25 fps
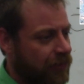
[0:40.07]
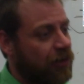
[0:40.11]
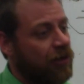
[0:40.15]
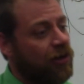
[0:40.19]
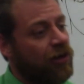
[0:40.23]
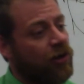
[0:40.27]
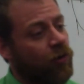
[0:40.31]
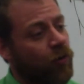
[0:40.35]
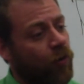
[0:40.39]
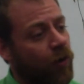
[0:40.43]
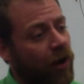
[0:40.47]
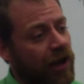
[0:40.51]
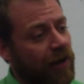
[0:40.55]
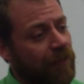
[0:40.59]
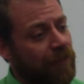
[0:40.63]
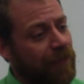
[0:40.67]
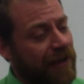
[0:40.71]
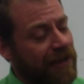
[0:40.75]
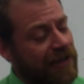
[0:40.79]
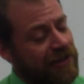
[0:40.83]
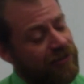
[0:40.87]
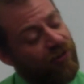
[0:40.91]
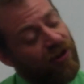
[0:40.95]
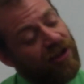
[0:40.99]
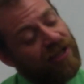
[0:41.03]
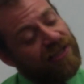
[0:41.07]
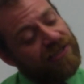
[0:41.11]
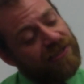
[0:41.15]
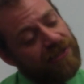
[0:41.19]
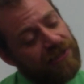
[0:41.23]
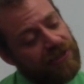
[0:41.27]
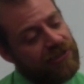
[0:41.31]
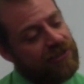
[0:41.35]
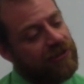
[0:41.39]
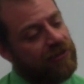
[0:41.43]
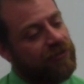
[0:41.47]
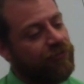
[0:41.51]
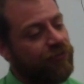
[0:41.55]
Quite a big
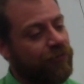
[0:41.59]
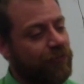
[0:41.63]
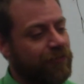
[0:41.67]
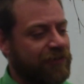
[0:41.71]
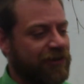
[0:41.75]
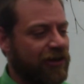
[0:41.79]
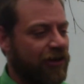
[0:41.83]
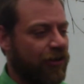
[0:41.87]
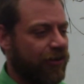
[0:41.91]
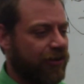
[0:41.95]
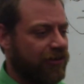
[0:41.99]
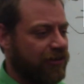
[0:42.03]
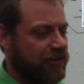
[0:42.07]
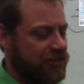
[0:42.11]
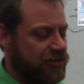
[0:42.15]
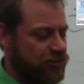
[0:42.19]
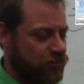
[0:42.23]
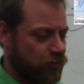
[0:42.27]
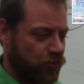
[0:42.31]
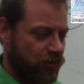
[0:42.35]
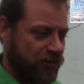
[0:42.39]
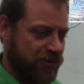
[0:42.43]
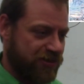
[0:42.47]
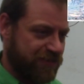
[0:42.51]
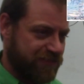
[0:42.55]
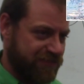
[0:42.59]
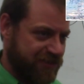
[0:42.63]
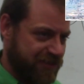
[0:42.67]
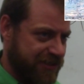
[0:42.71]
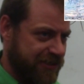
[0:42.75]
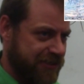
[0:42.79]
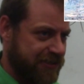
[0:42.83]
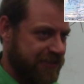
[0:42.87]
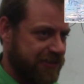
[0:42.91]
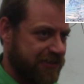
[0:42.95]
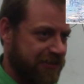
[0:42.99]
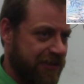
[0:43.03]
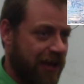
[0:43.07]
transition from telling the stories of
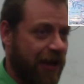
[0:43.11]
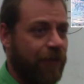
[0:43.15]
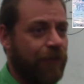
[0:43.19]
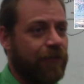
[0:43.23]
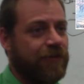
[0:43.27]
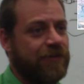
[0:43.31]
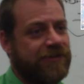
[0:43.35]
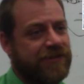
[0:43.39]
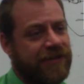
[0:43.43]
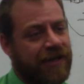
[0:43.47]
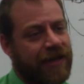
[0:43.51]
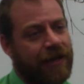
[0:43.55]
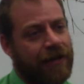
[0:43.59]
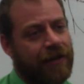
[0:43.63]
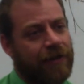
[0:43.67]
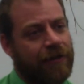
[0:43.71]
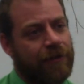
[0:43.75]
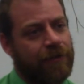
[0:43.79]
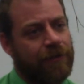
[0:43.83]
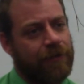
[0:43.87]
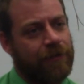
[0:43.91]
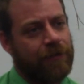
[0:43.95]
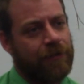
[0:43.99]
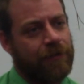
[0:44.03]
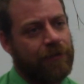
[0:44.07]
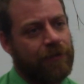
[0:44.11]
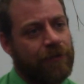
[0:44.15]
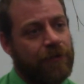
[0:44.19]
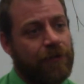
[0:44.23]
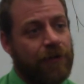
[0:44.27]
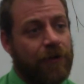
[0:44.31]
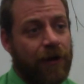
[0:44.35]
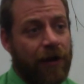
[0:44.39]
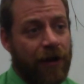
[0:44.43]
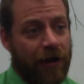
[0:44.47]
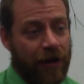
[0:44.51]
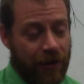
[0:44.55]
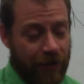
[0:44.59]
Jesus, I would say.
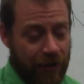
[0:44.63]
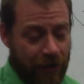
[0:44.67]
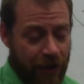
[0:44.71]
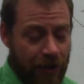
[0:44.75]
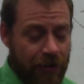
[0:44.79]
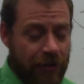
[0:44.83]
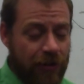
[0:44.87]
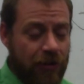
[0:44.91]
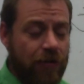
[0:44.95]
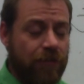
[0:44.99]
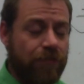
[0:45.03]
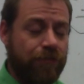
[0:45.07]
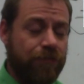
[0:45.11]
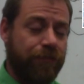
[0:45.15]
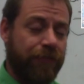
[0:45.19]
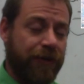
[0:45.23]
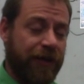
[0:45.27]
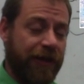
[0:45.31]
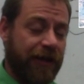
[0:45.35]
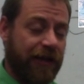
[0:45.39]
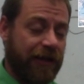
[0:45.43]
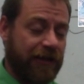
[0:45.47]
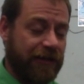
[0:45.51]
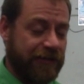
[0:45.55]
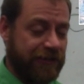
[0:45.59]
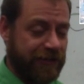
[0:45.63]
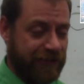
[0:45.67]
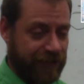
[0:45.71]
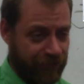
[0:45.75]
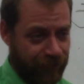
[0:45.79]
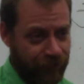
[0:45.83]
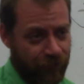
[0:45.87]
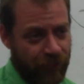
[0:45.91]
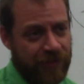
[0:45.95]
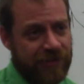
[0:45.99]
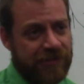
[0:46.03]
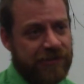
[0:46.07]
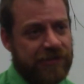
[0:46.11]
Another big
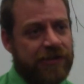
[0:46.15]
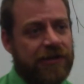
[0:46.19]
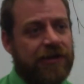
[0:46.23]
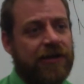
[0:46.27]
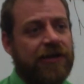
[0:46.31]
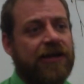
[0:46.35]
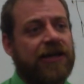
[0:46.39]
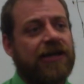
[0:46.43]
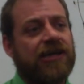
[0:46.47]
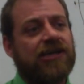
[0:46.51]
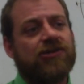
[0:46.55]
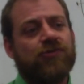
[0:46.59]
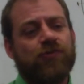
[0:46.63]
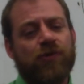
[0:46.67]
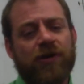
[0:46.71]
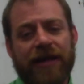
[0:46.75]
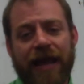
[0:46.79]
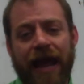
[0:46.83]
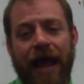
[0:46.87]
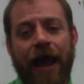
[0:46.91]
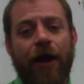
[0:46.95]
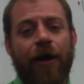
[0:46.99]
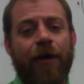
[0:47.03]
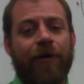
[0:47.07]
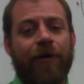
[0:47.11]
difference is we now